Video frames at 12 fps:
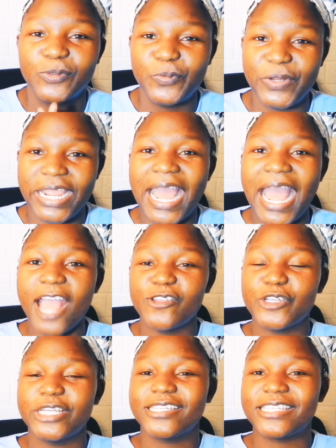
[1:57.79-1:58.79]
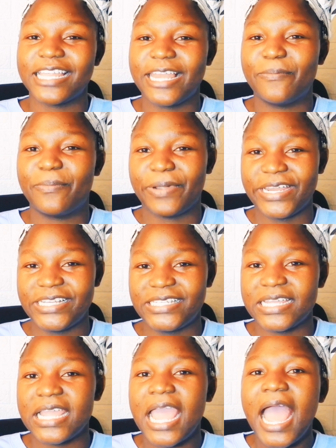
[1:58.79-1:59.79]
we are actually
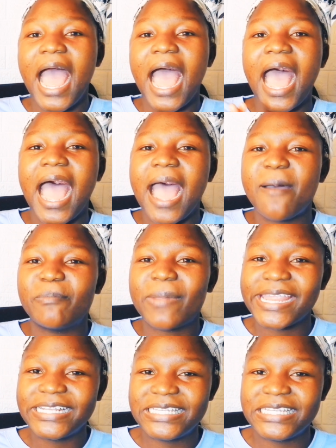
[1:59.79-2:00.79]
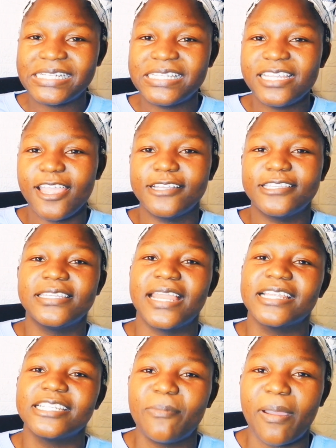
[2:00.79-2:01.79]
celebrating uh, maititi and
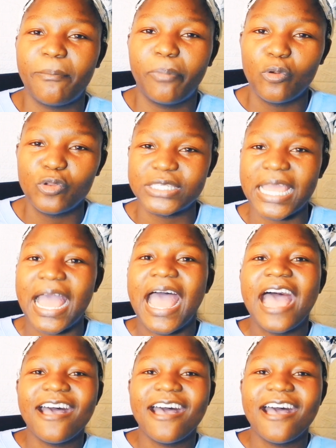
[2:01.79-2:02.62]
tinashe maposa